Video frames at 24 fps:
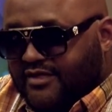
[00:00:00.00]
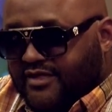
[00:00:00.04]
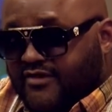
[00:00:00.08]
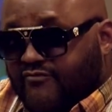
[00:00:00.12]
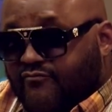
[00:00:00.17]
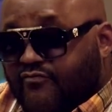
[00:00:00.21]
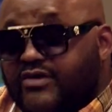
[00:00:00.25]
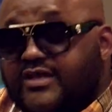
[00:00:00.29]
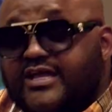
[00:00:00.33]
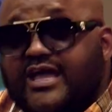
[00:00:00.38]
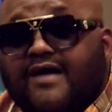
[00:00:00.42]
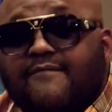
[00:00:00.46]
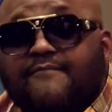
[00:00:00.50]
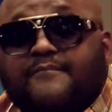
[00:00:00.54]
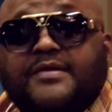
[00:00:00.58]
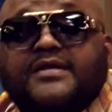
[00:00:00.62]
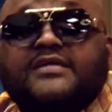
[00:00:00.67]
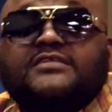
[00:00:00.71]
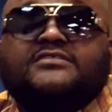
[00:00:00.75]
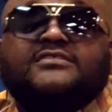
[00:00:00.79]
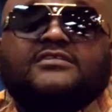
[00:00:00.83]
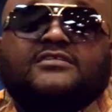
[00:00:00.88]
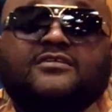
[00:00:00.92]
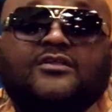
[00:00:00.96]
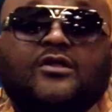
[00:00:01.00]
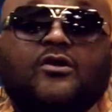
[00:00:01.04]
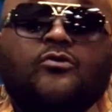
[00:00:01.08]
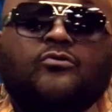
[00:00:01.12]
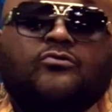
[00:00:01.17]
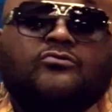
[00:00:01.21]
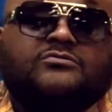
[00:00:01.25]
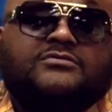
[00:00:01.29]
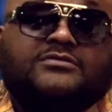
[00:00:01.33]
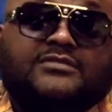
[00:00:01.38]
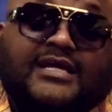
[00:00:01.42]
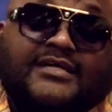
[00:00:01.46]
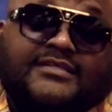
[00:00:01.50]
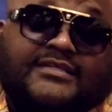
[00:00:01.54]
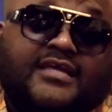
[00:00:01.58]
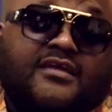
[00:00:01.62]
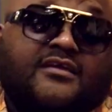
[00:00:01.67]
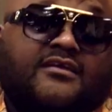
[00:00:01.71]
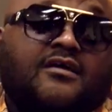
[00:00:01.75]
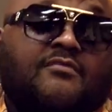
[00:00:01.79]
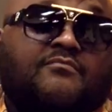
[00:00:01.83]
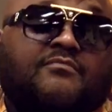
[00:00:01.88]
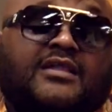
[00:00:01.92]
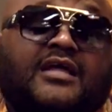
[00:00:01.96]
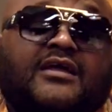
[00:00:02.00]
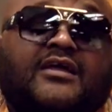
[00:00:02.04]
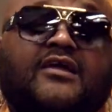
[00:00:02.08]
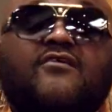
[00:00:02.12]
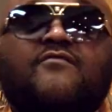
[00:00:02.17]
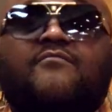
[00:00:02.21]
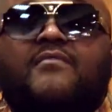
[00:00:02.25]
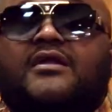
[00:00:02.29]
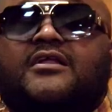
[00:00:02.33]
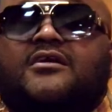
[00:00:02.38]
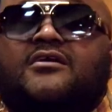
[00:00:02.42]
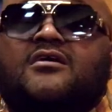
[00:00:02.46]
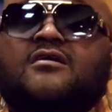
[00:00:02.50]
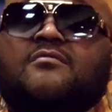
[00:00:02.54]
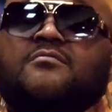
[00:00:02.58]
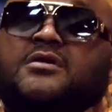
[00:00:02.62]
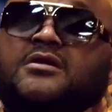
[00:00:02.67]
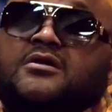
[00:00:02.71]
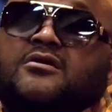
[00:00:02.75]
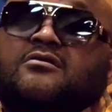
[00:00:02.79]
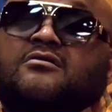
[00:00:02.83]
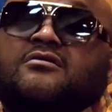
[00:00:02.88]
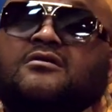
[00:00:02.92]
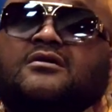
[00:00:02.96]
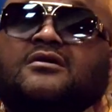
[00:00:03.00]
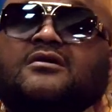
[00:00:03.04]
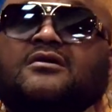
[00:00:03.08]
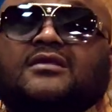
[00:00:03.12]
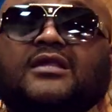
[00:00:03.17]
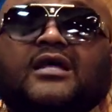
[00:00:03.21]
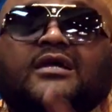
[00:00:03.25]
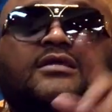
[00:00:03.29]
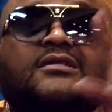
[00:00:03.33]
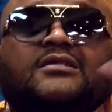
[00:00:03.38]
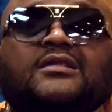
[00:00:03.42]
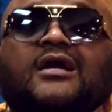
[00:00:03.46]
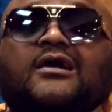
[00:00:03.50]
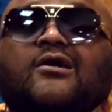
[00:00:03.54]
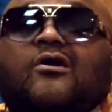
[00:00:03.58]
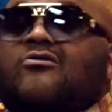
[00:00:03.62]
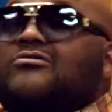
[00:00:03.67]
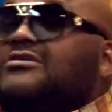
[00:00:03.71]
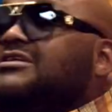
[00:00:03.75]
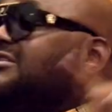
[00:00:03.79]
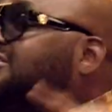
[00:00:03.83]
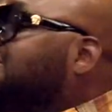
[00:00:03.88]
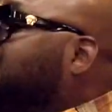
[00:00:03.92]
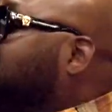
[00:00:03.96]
we got business loans, like they come, like everybody come here, like all these